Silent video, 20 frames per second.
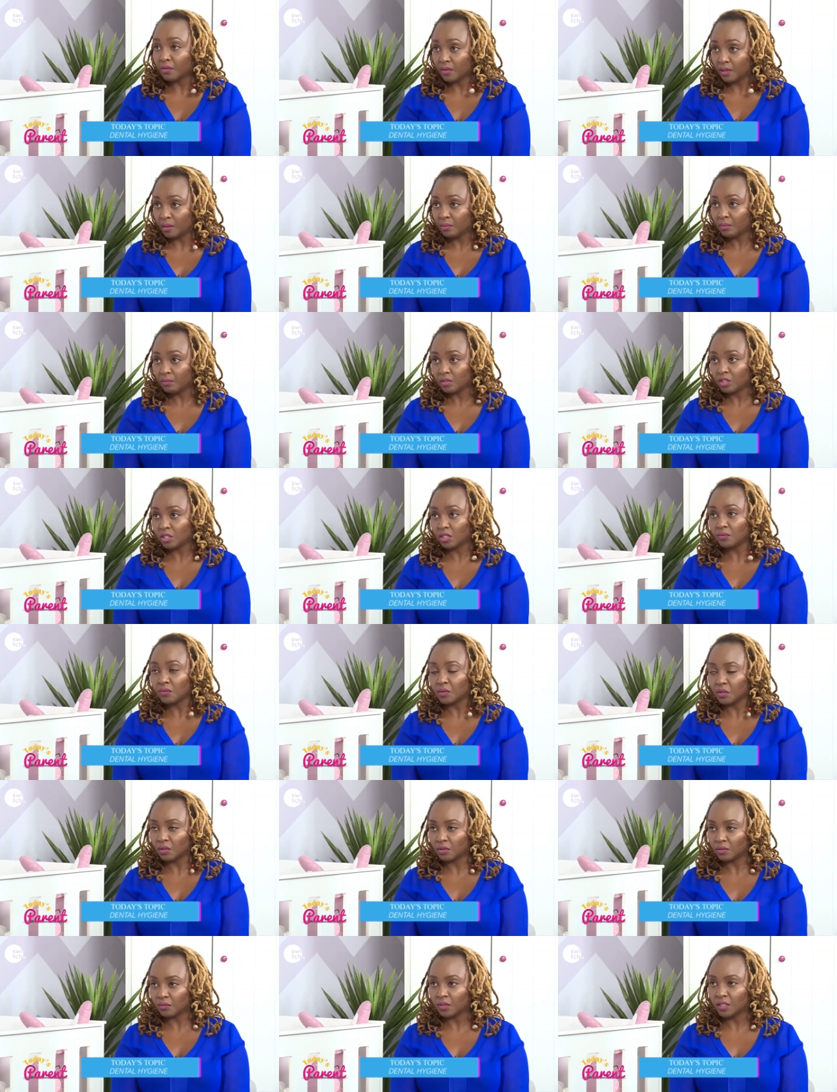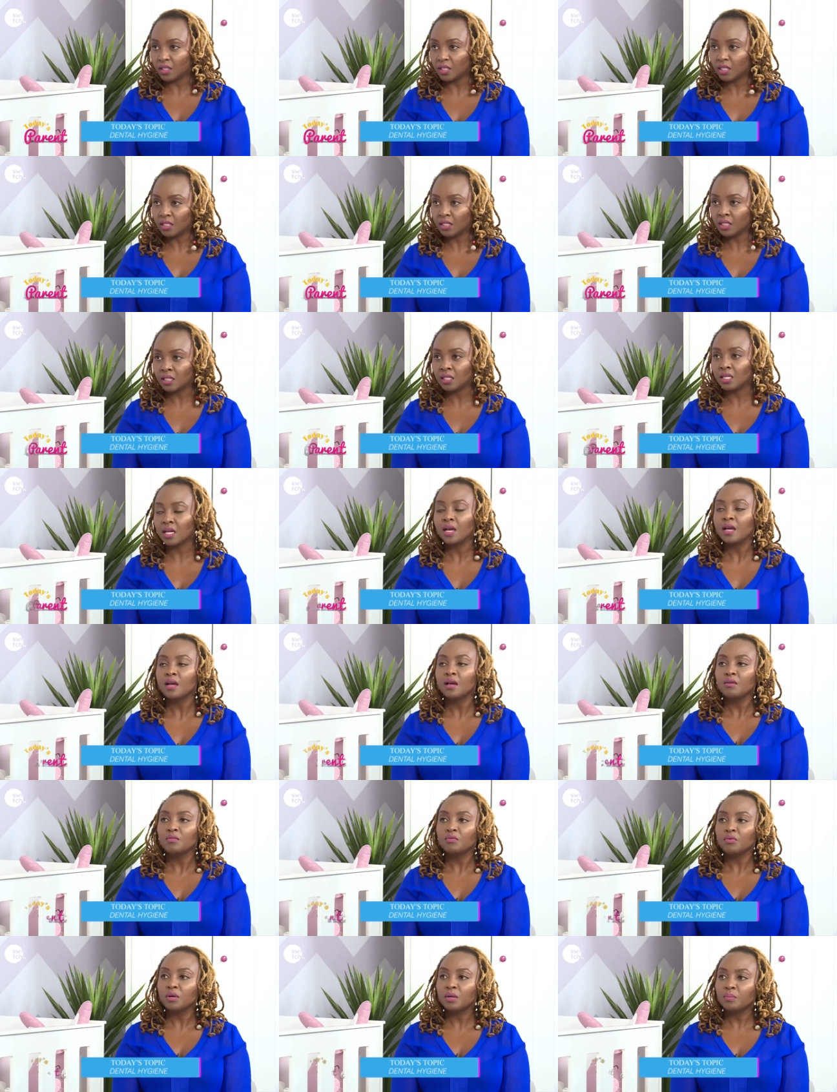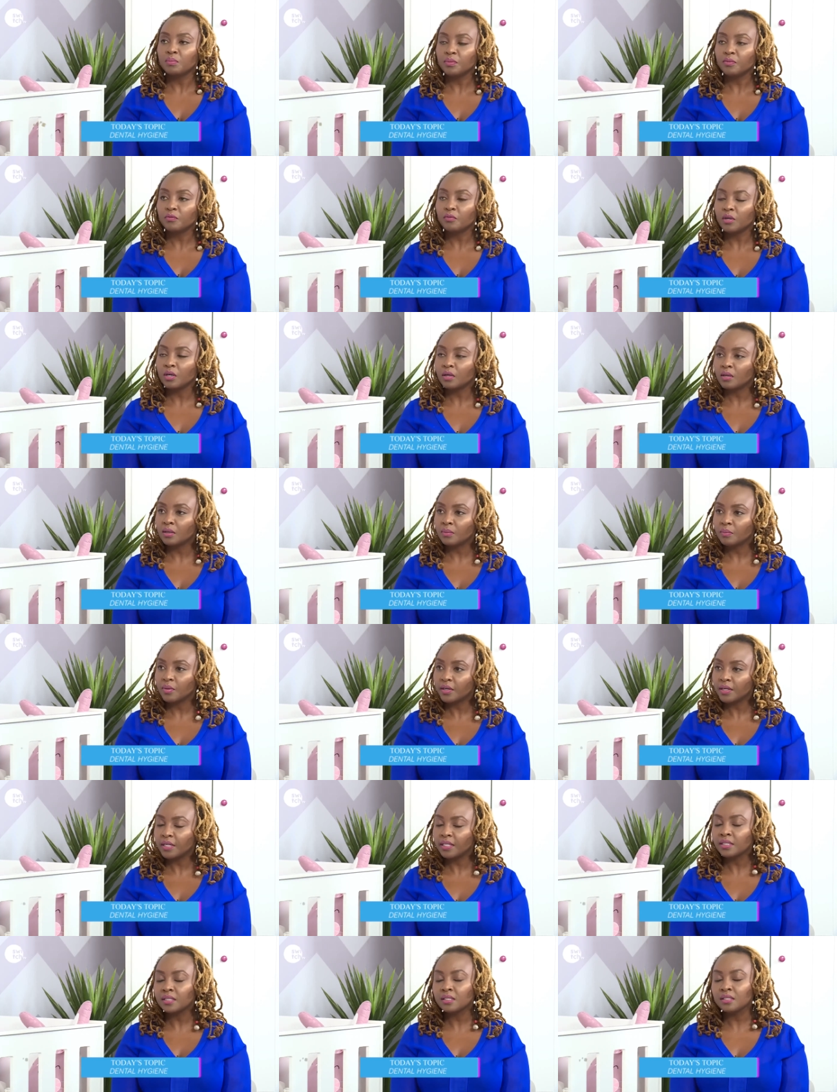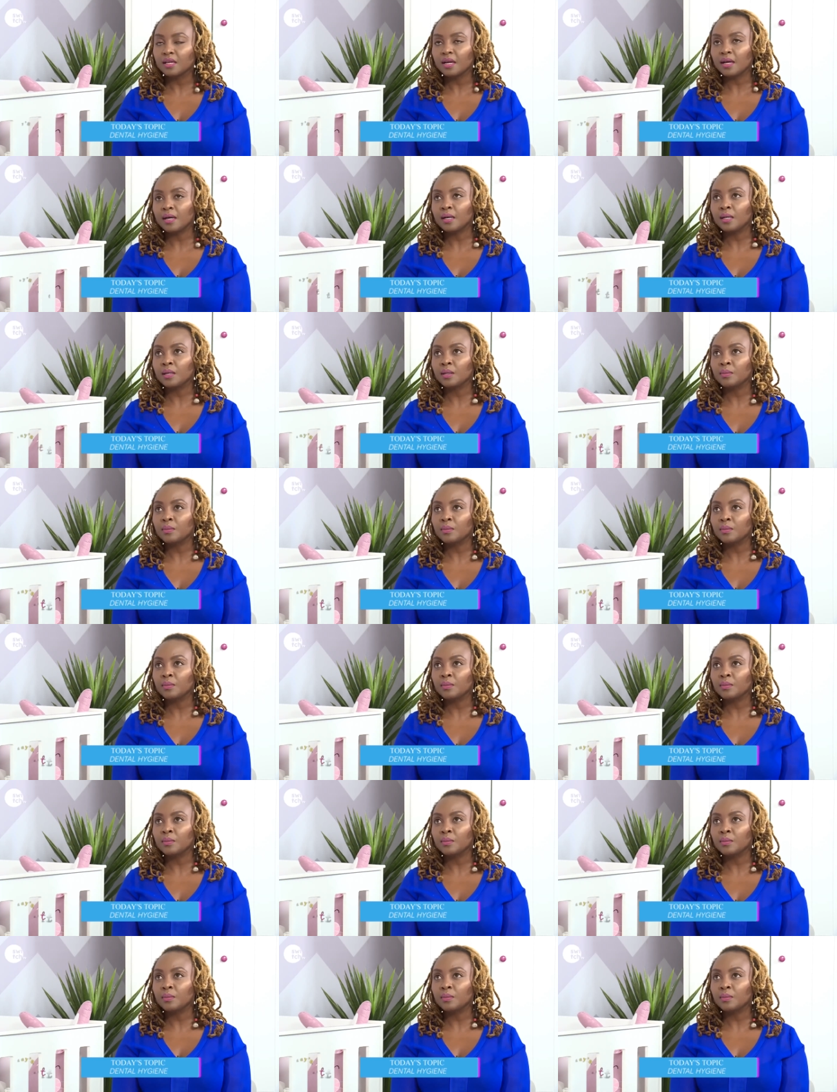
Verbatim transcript: stock them just for convenience right. for, for our parents.